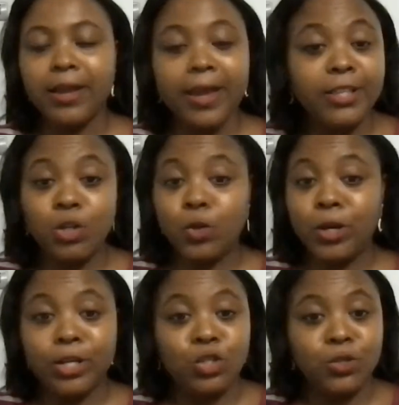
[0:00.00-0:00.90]
Get the
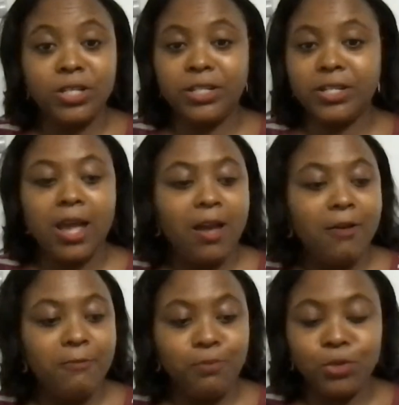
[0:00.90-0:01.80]
knowledge you need.
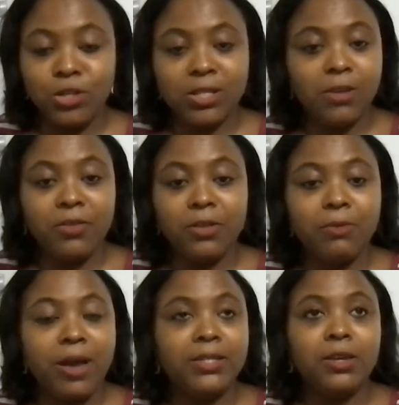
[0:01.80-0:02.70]
Put yourself in the
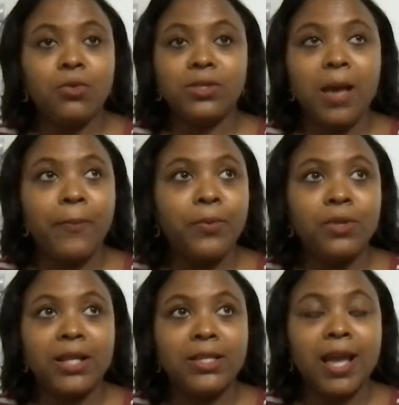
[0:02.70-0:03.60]
right circles. There are
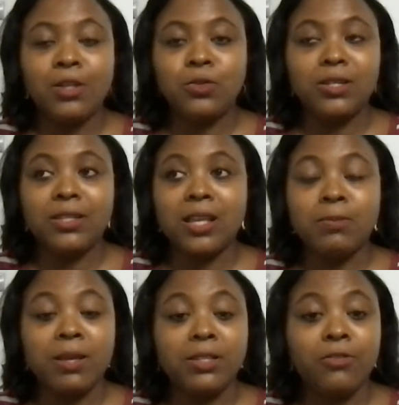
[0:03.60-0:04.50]
people that I had to distance
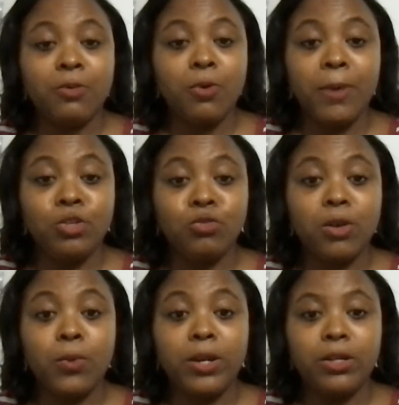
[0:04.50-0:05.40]
myself from when my
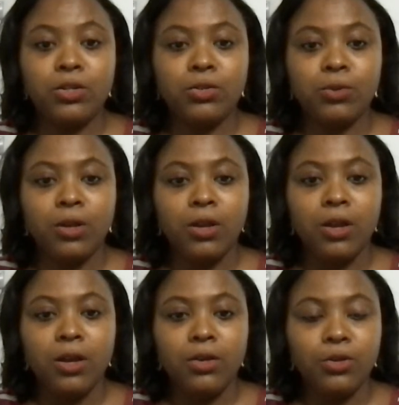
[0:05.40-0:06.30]
children were little.
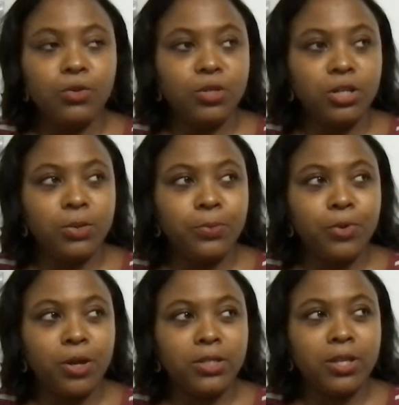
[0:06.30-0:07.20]
You know, she she
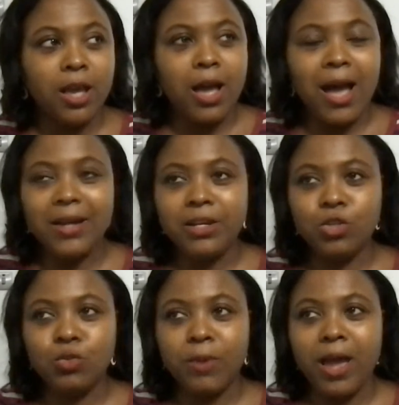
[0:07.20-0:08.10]
brought her
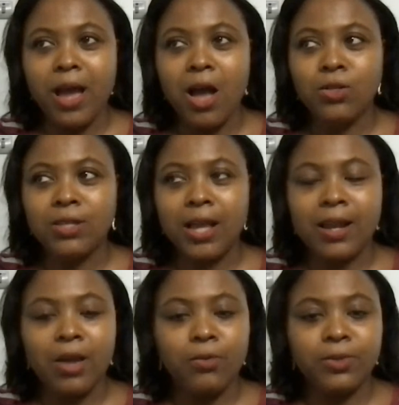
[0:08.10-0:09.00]
niece to my house, and
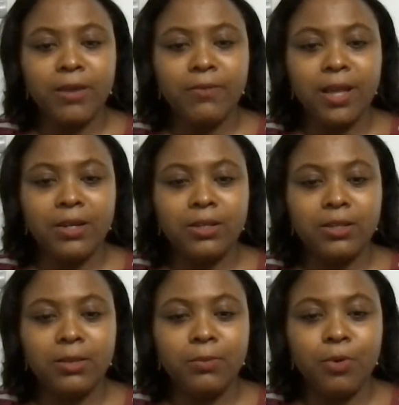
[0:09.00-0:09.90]
I observed that the,
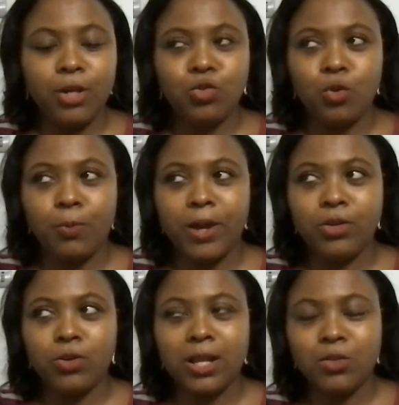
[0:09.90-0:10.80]
the boy took my
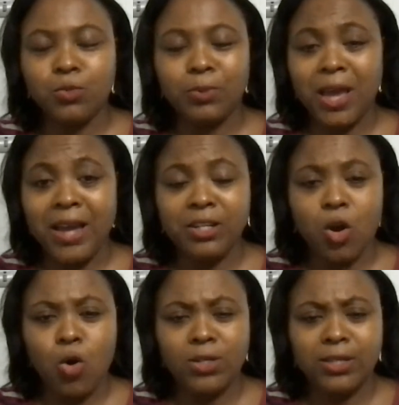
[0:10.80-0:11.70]
daughter to behind the
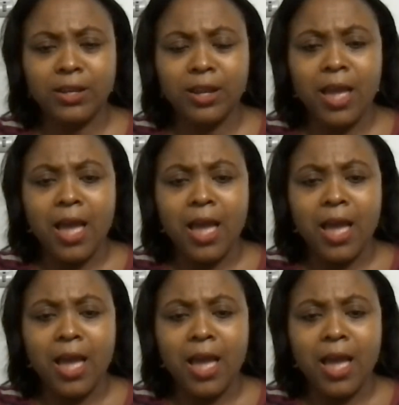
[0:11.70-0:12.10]
curtain.